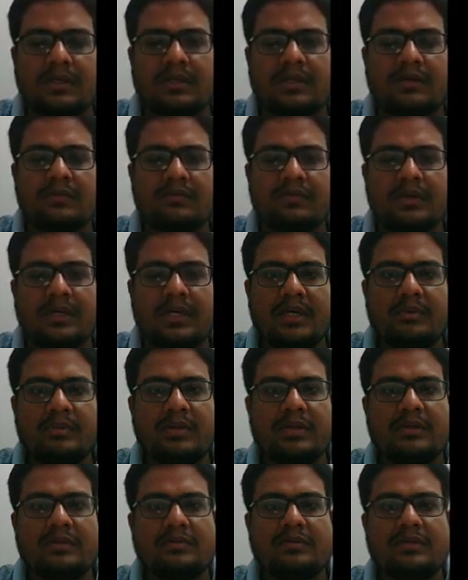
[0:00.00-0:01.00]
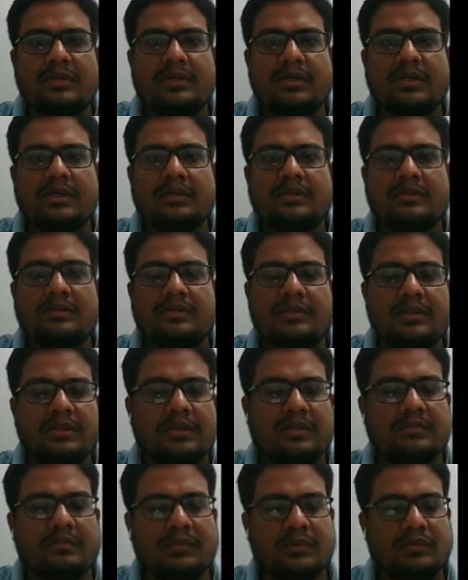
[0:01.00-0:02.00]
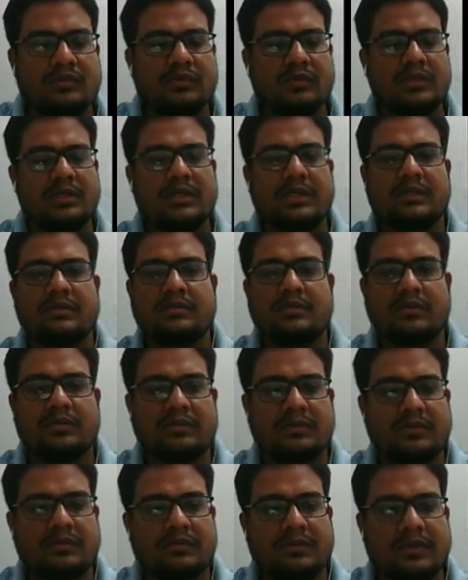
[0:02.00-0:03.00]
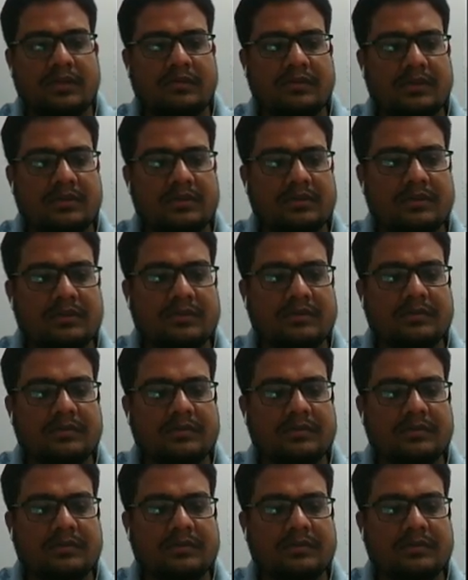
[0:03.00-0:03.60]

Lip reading: if A, B and C are three mutually exclusive events,